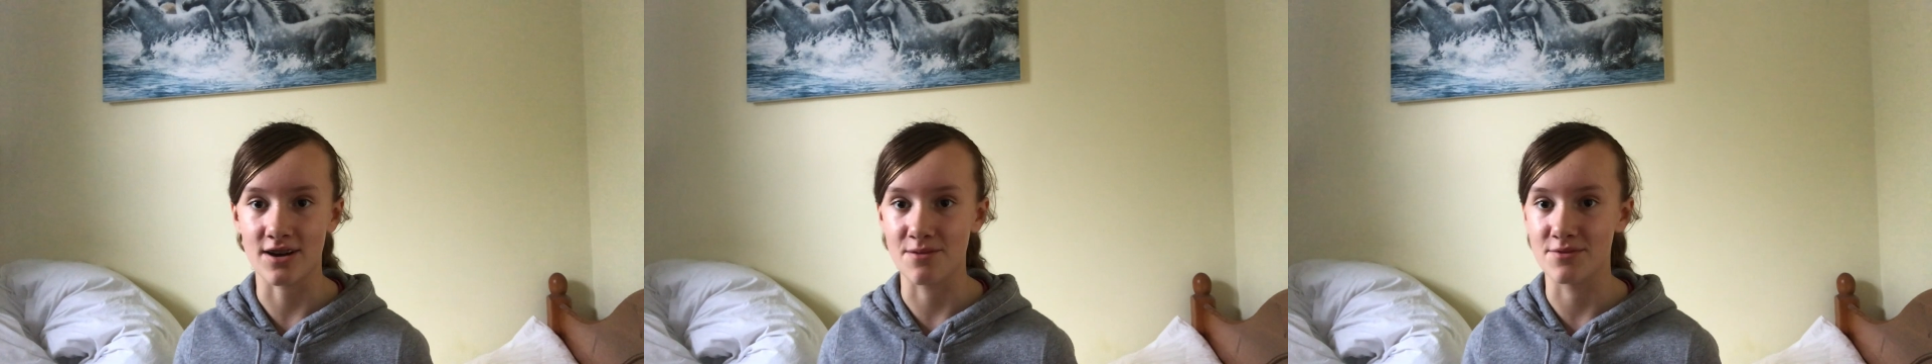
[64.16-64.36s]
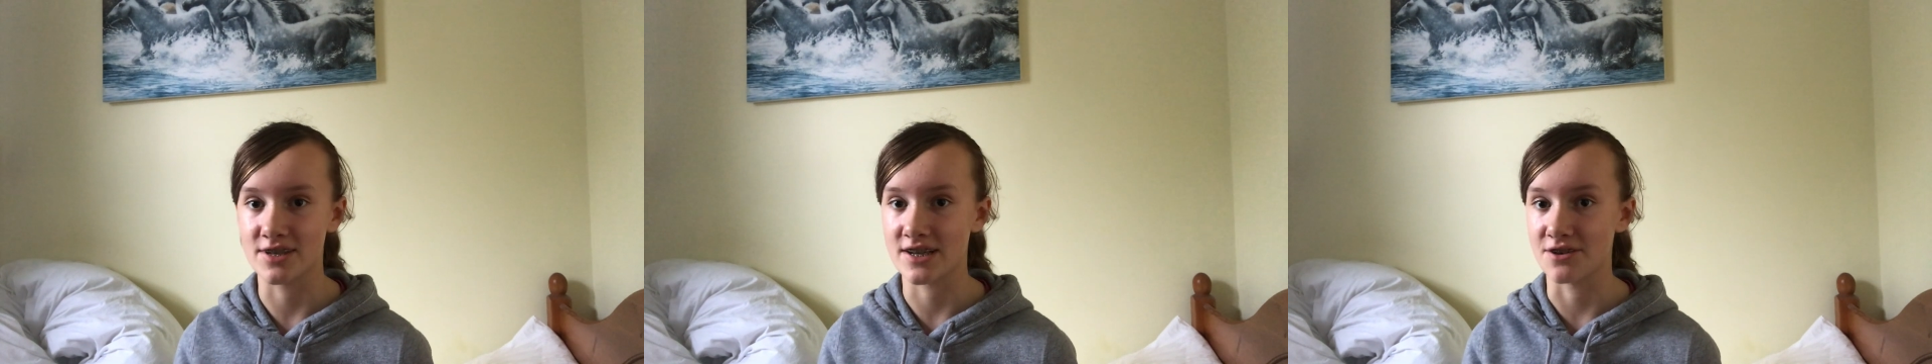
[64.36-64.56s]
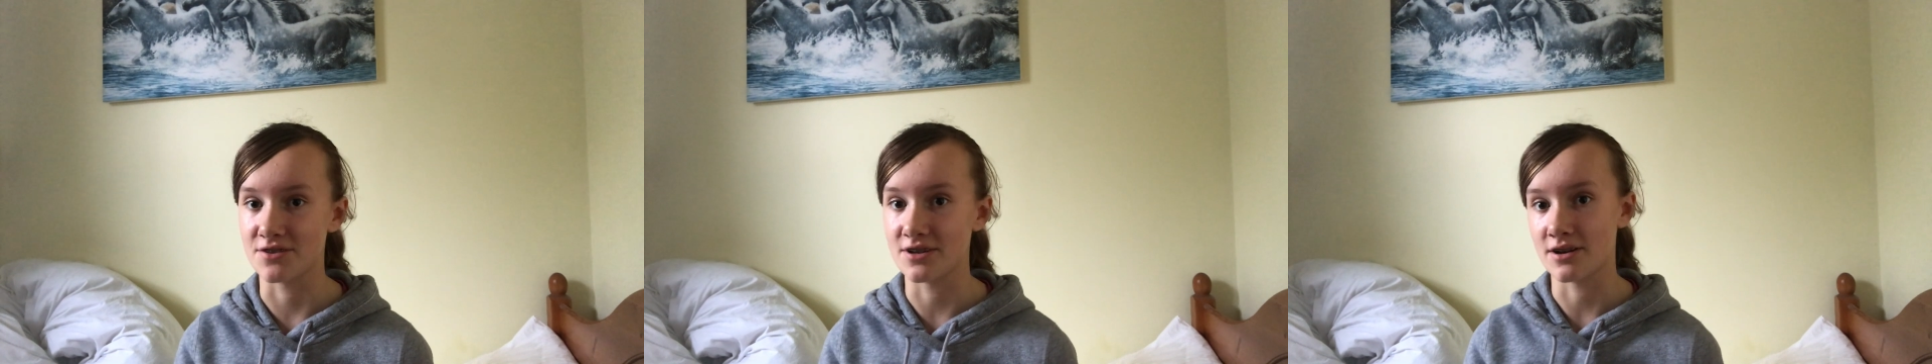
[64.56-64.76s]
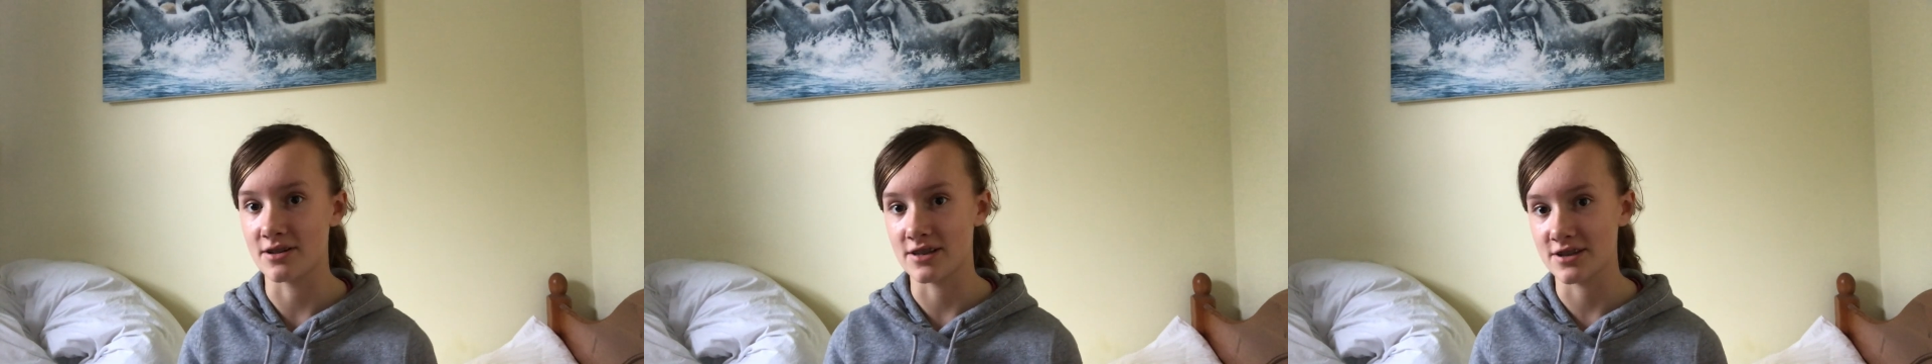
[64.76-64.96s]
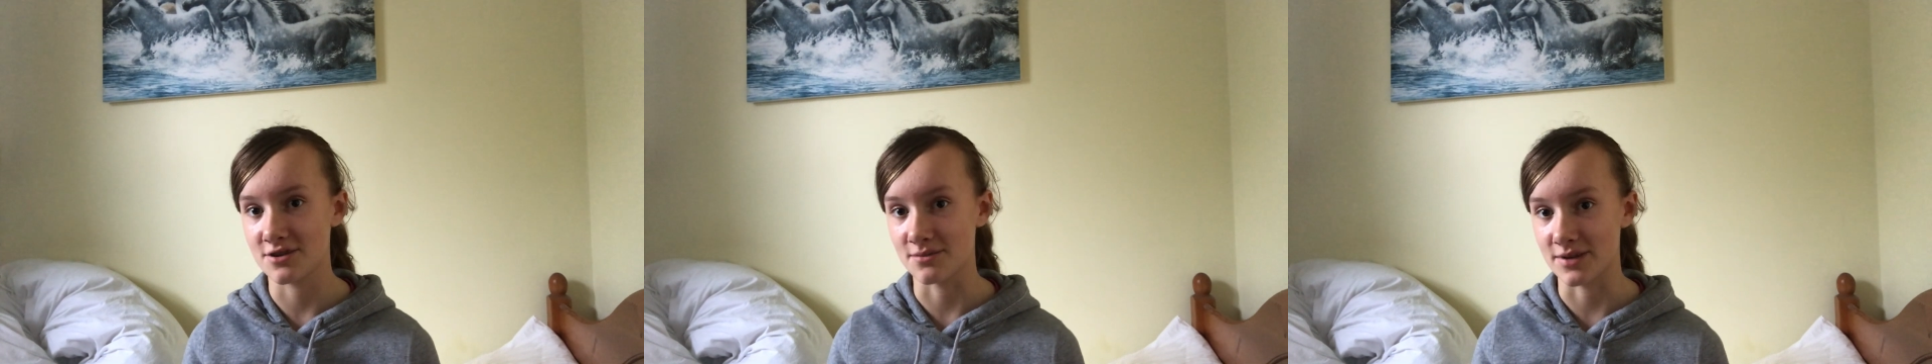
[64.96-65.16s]
I would tell you a
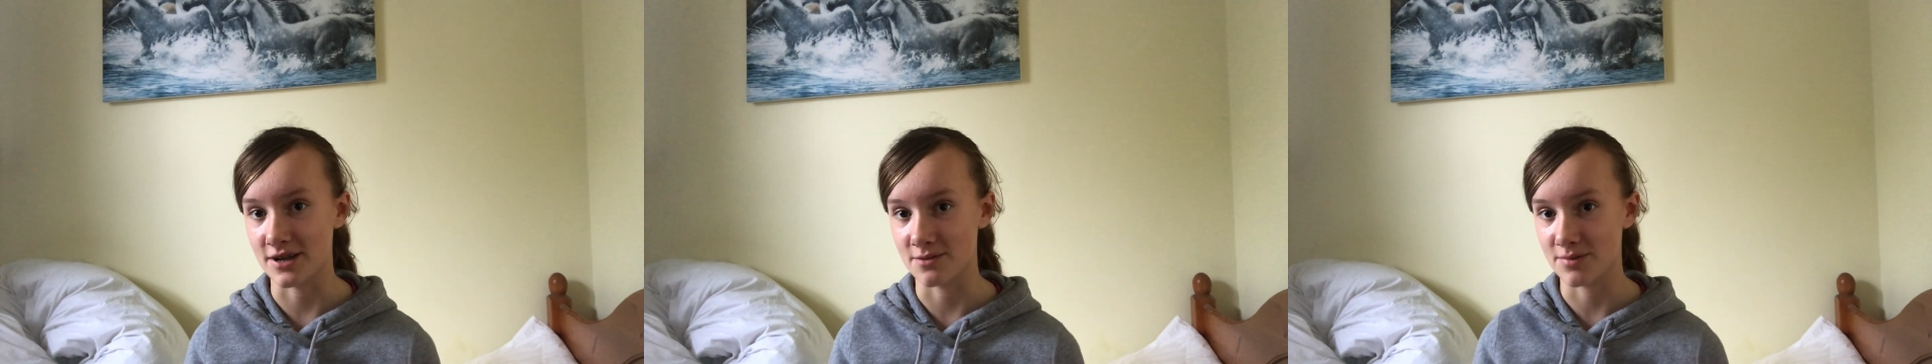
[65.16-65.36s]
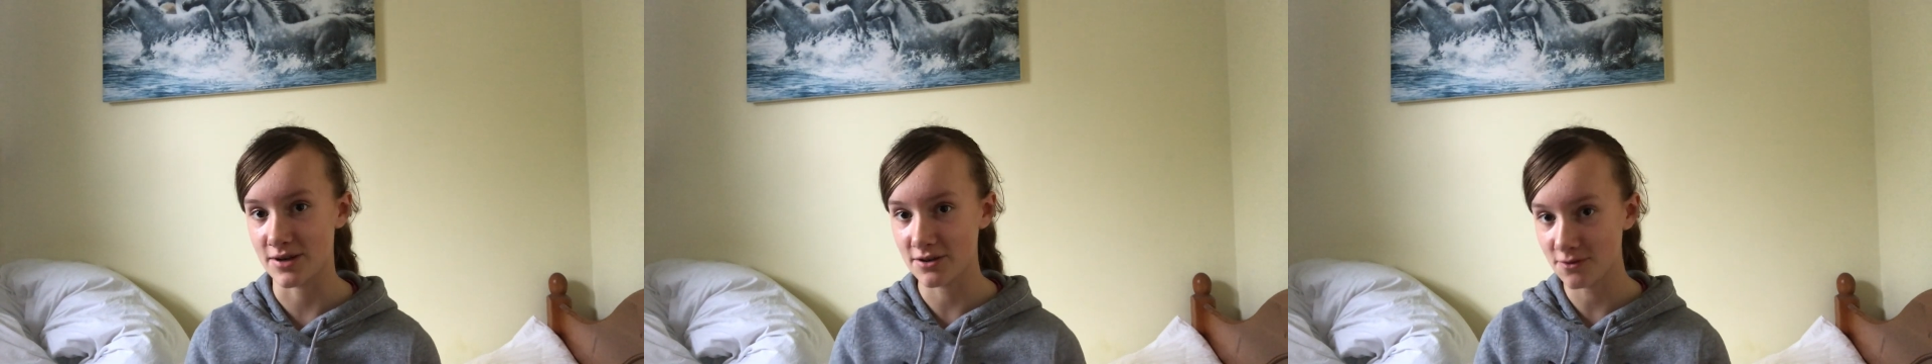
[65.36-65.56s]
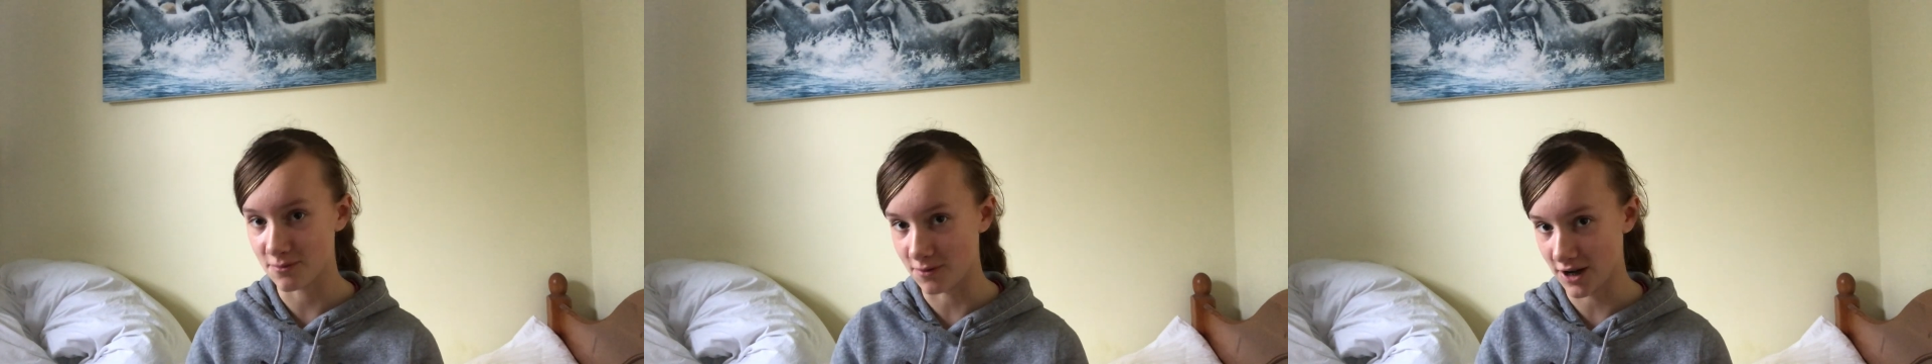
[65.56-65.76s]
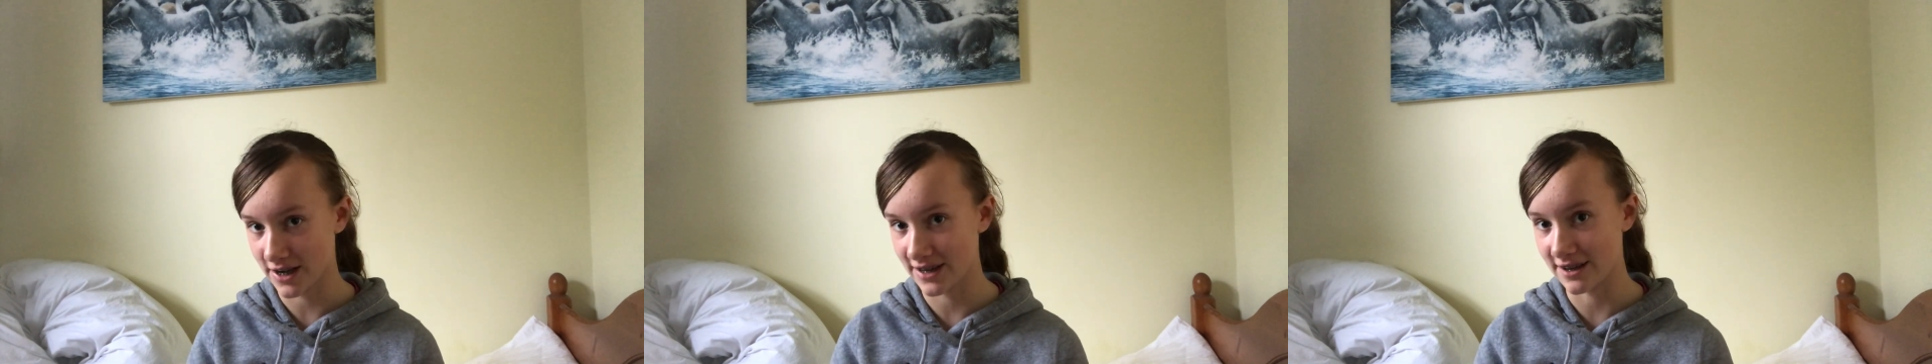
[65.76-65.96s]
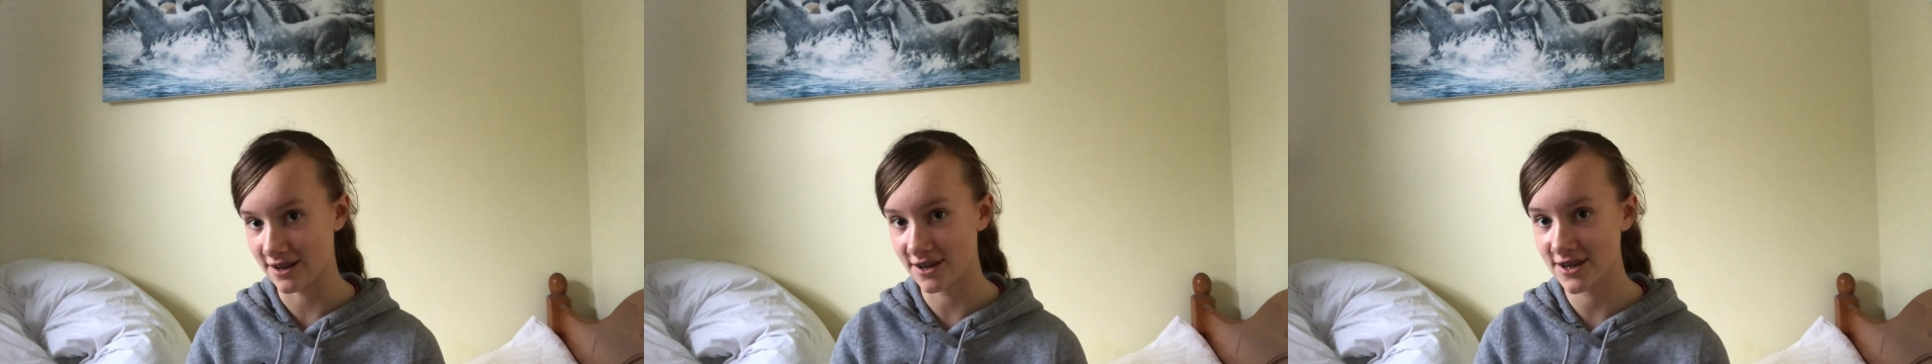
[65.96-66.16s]
little bit about
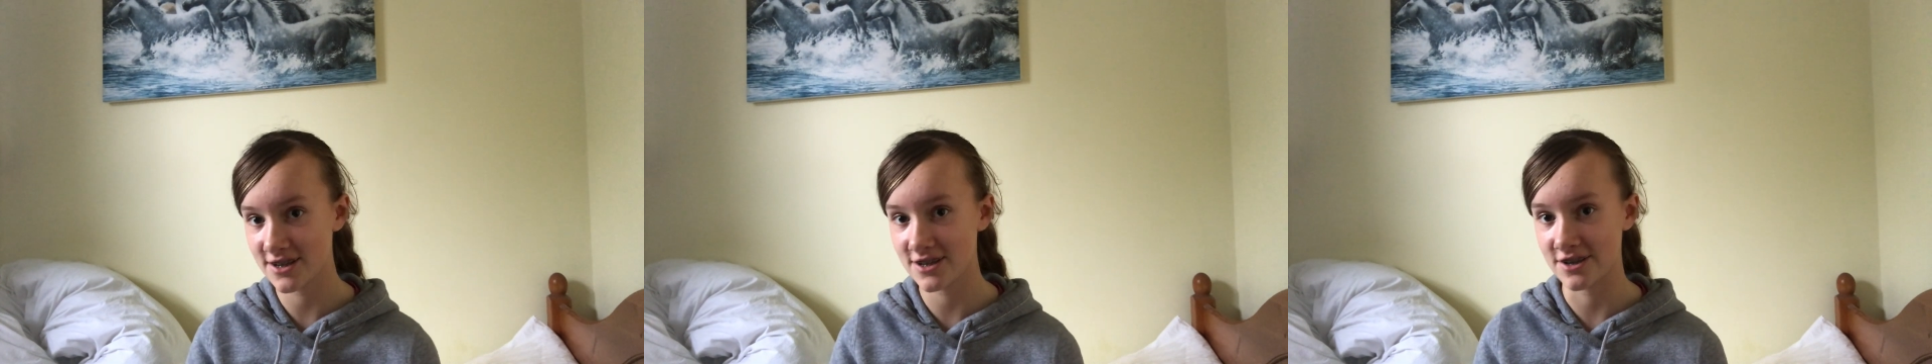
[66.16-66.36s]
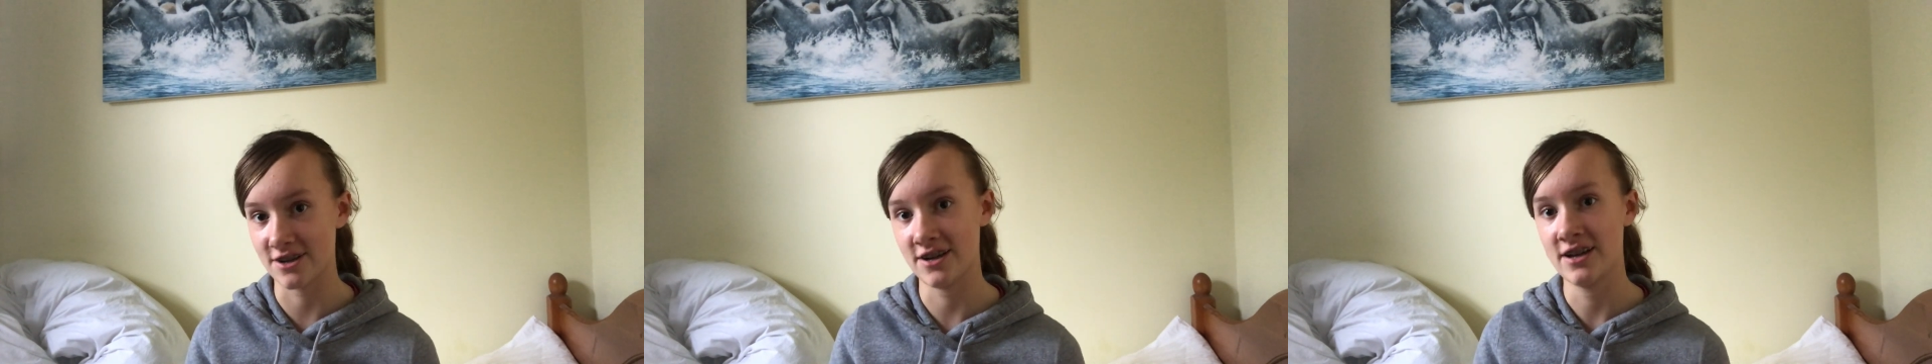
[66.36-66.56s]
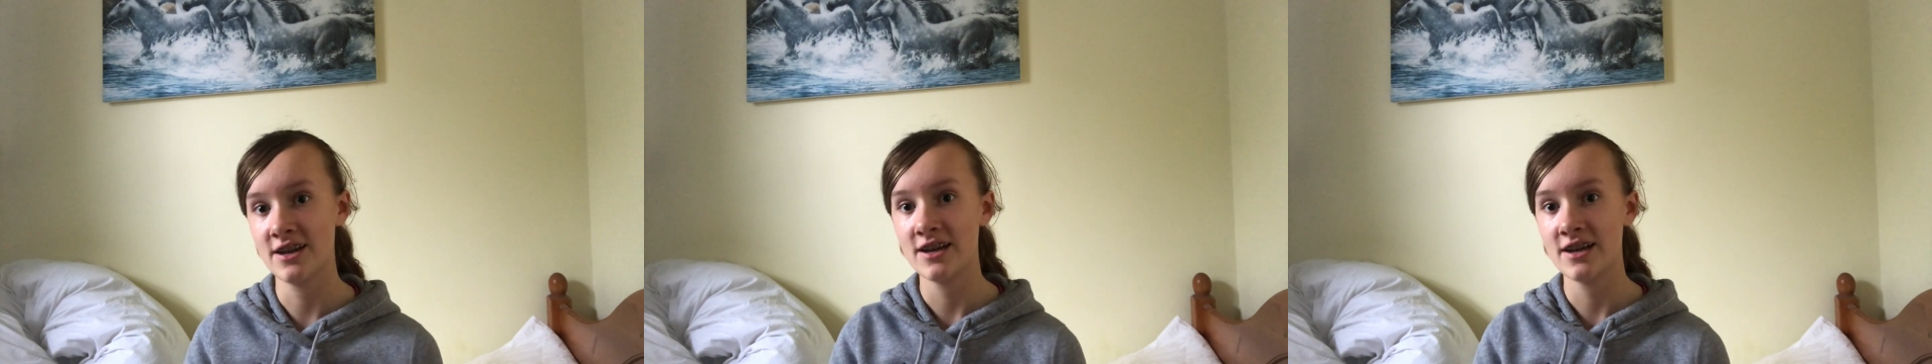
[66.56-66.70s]
Working Hunter